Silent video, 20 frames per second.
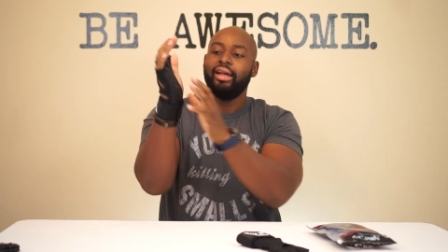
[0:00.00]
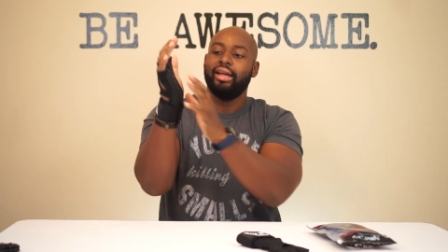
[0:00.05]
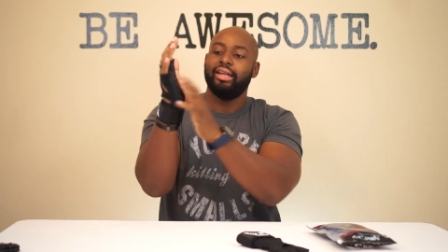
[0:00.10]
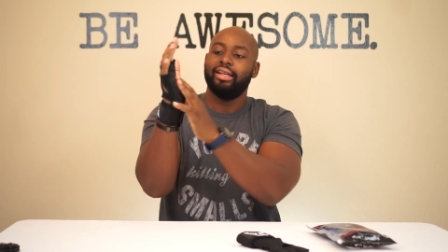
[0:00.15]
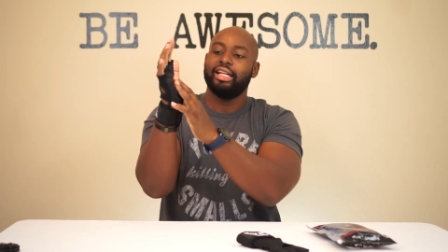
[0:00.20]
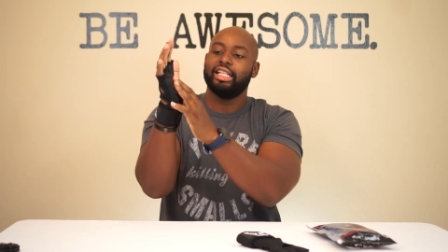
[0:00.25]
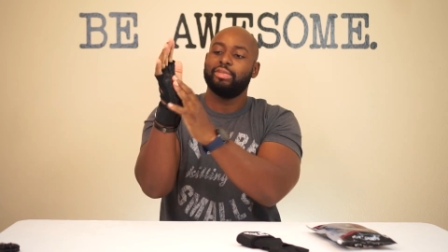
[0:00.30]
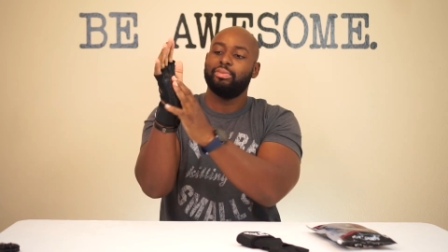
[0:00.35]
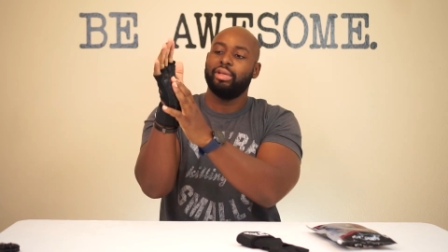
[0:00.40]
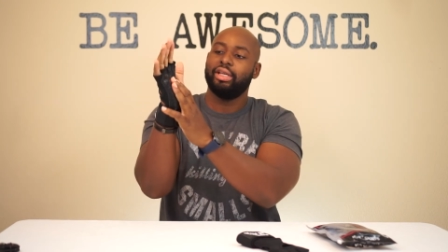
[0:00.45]
And
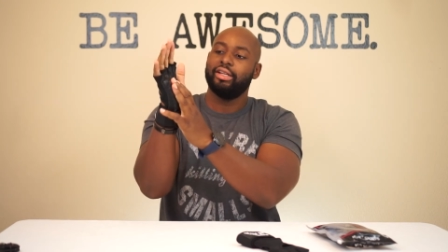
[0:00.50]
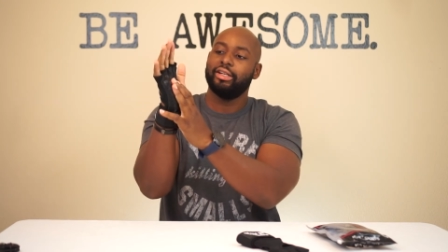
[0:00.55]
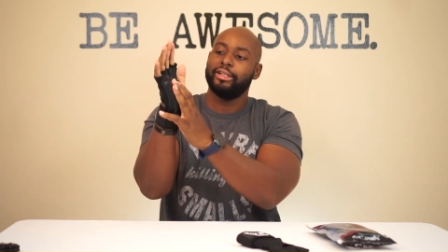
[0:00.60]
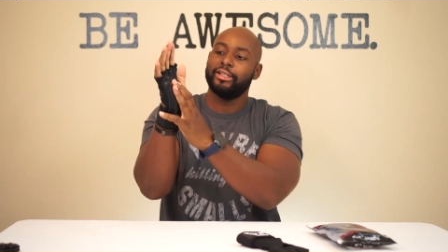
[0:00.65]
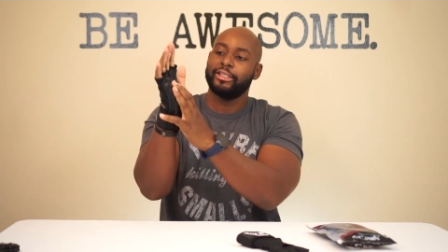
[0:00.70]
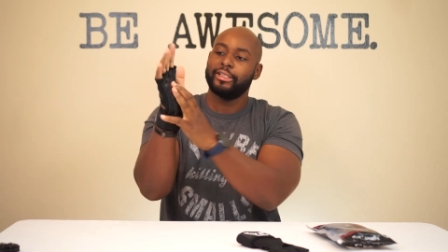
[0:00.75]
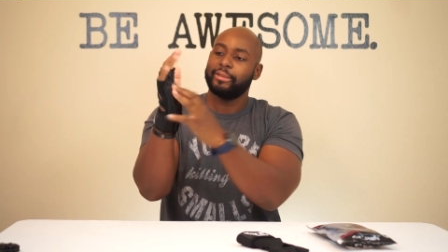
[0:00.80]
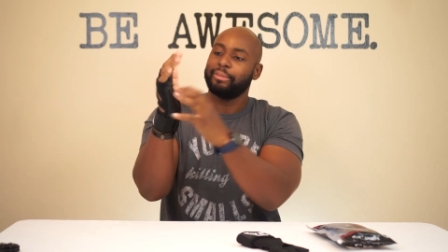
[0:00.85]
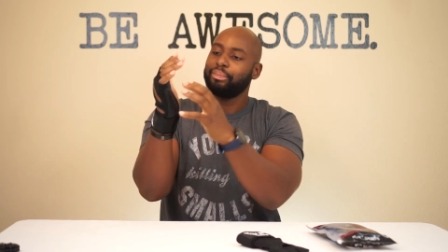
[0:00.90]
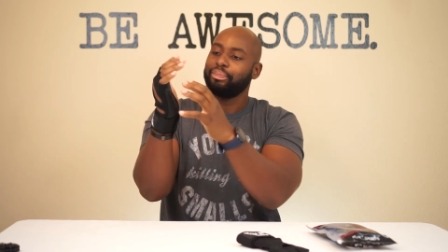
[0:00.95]
that's
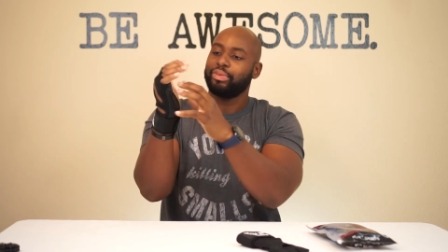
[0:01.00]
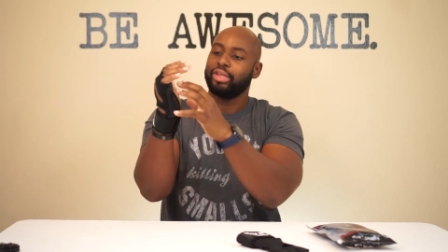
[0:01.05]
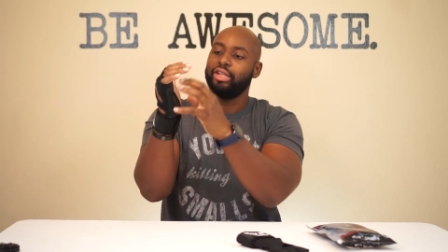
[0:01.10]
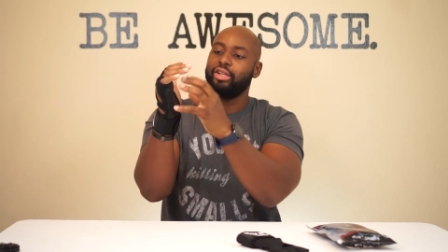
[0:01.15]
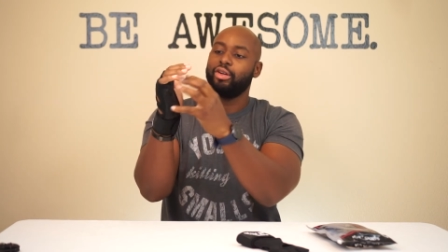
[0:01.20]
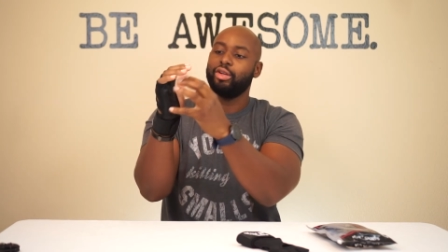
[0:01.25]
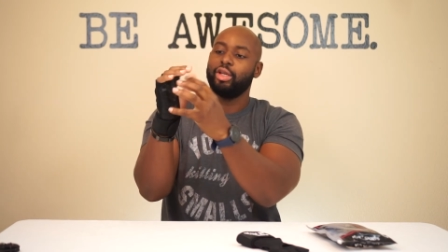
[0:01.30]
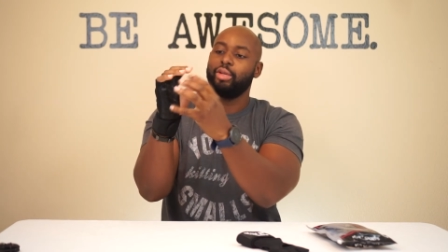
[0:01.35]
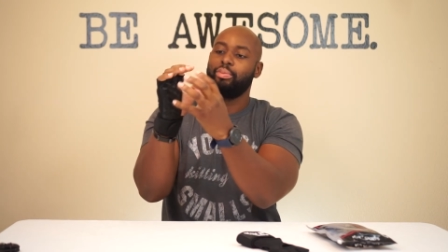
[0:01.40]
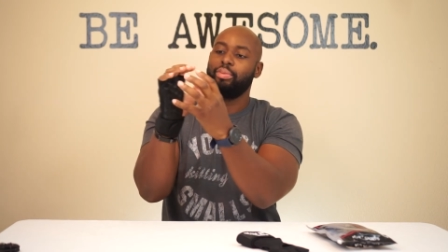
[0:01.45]
because, you
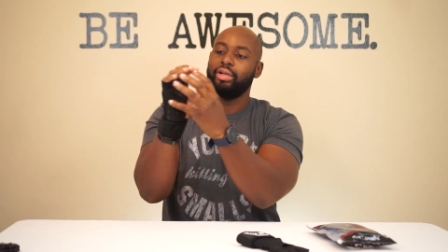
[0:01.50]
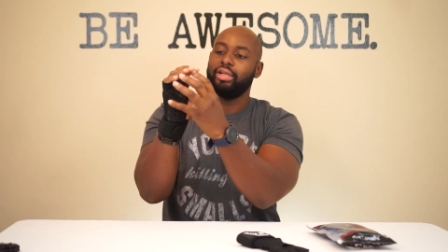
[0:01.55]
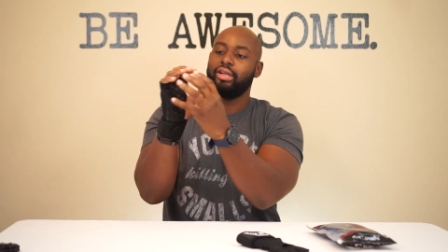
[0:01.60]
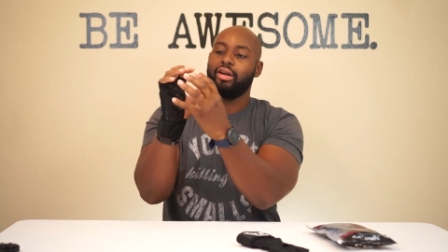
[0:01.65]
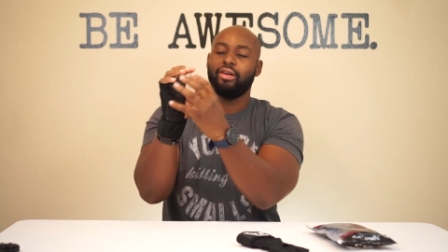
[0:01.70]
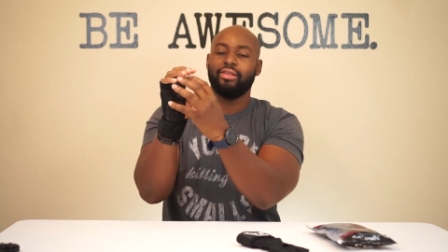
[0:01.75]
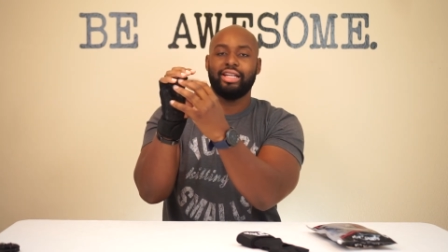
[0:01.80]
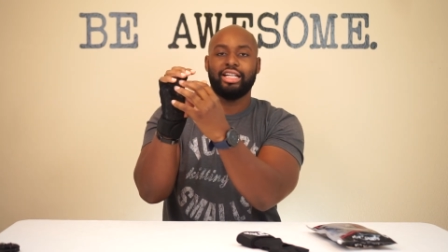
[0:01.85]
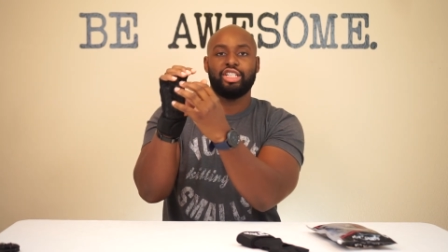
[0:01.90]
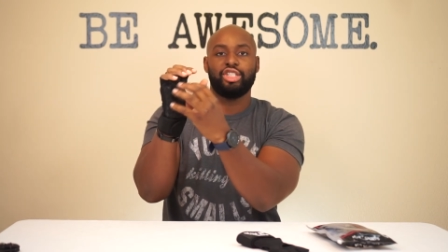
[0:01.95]
know, you're putting
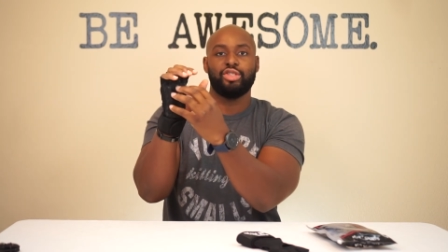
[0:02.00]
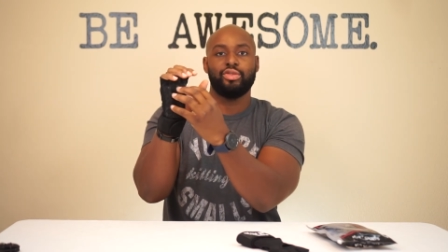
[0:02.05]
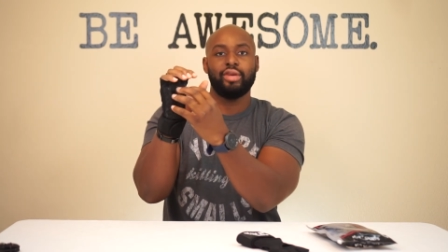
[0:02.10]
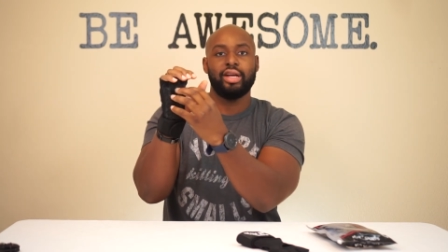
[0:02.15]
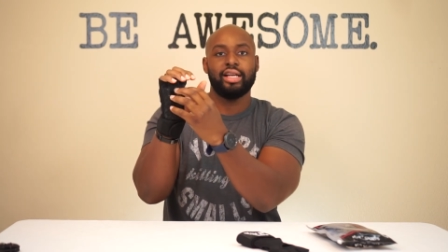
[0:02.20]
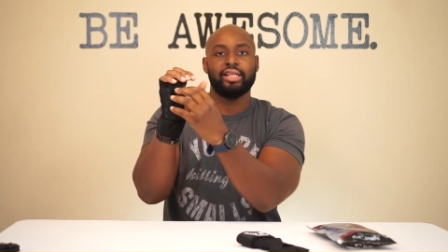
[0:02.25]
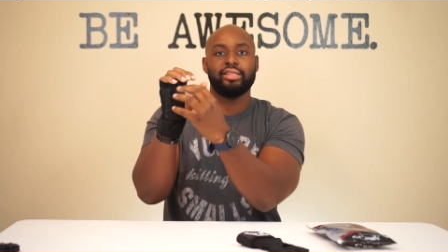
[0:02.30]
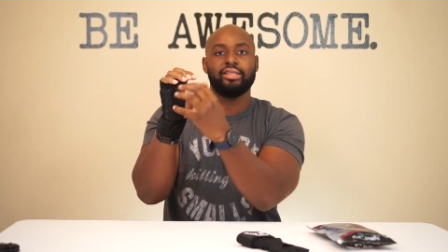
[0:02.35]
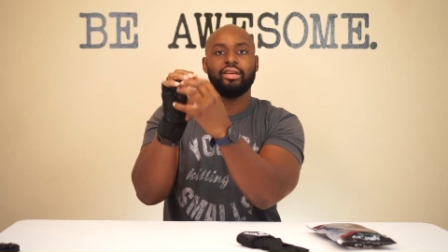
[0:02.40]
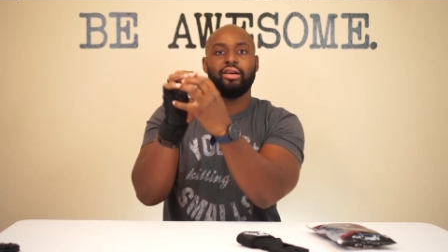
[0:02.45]
all that
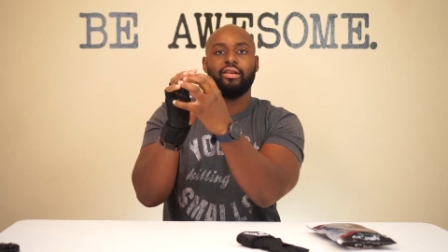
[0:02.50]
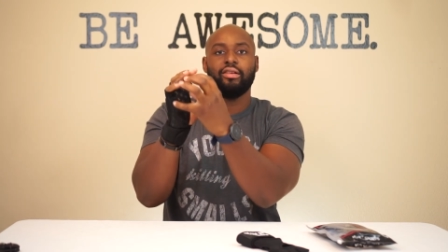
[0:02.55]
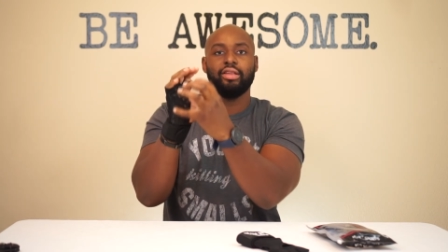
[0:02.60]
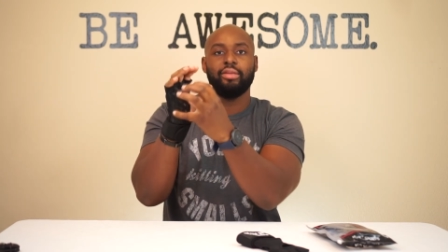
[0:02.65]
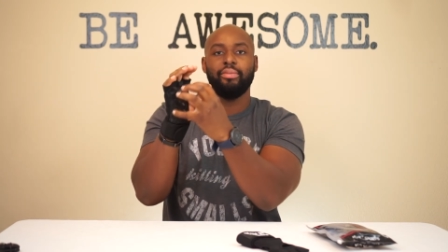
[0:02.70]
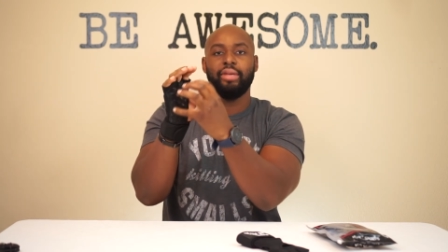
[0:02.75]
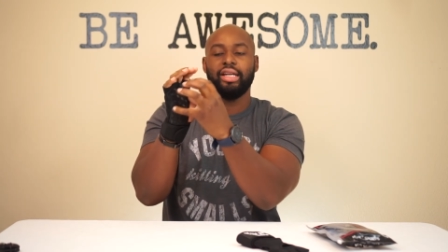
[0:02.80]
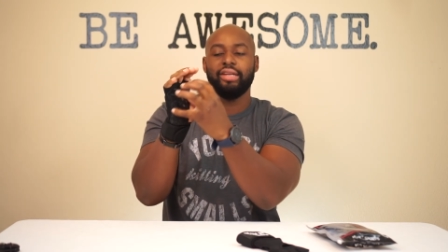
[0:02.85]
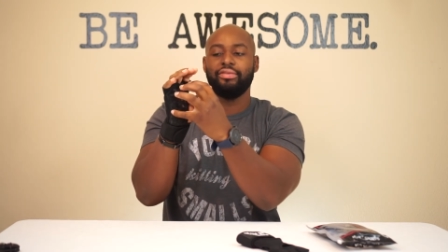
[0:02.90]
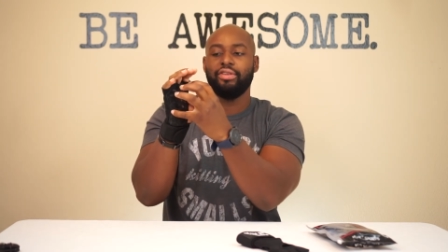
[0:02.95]
stress on the
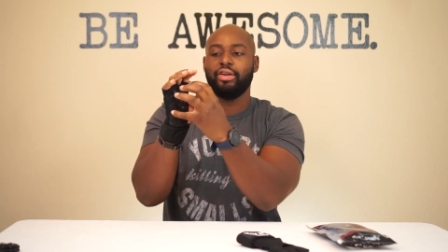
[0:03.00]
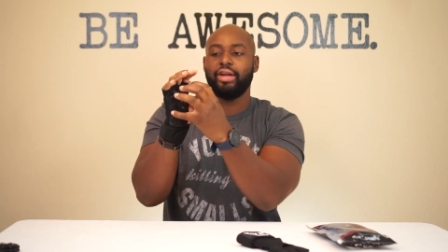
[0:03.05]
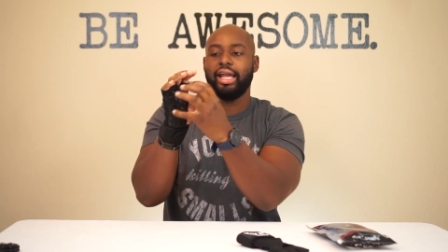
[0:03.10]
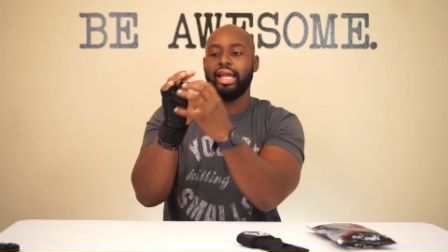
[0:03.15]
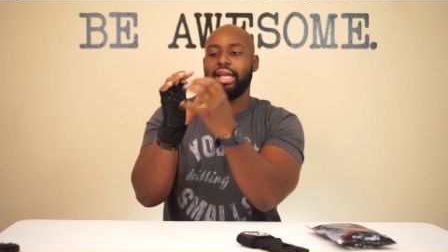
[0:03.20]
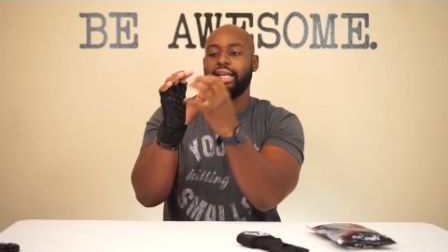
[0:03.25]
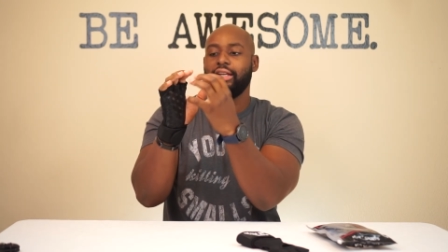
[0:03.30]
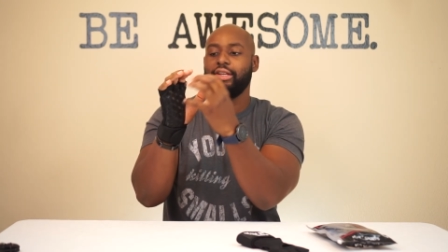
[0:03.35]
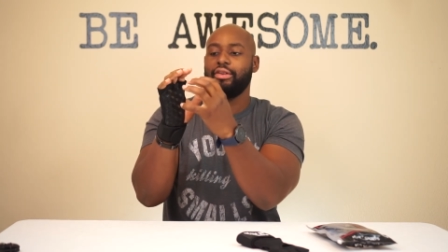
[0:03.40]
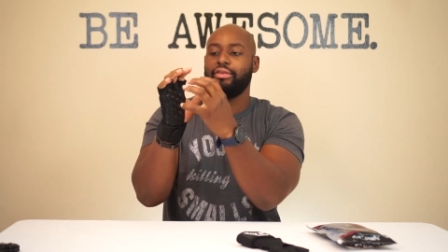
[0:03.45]
meat of your
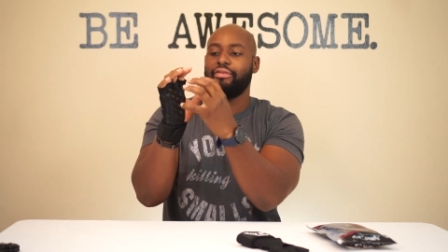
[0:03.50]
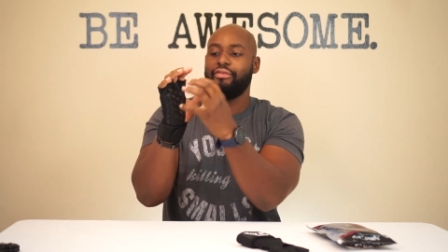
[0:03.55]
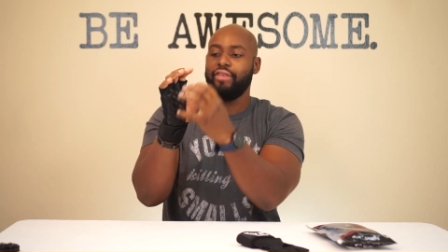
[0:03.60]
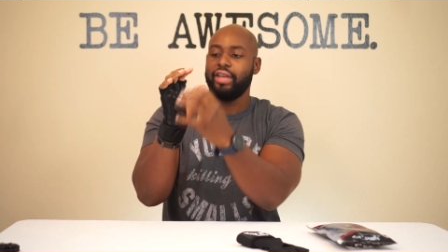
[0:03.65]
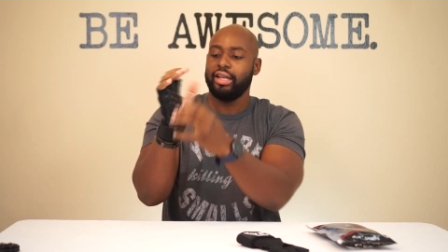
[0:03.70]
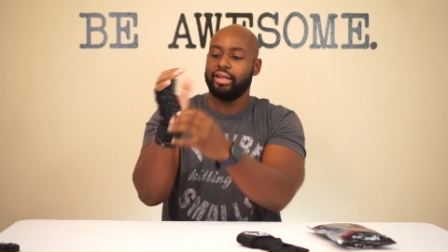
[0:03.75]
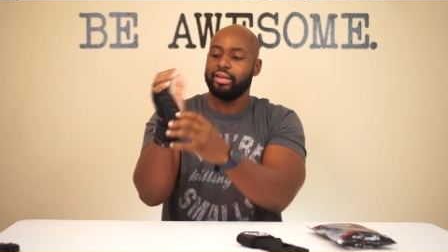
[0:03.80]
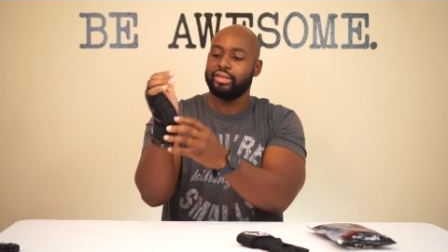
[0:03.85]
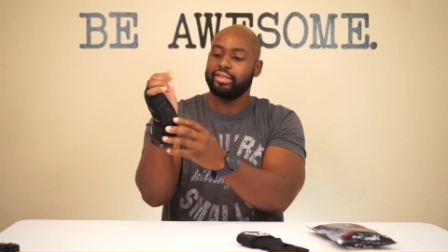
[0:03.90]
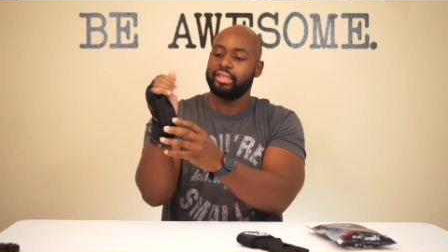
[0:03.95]
hand and your
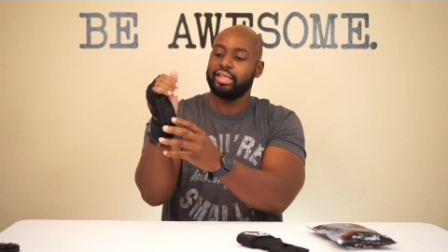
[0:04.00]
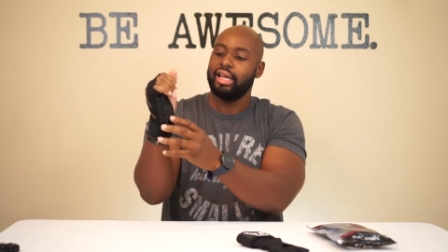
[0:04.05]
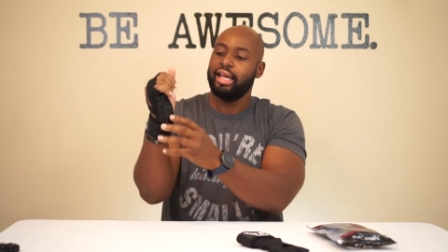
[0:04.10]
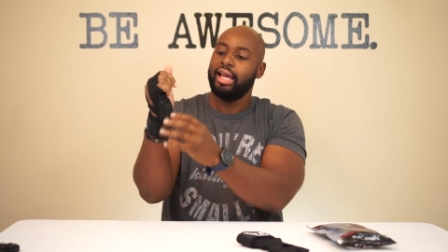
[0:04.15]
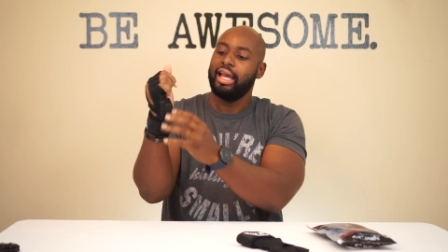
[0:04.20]
fingers.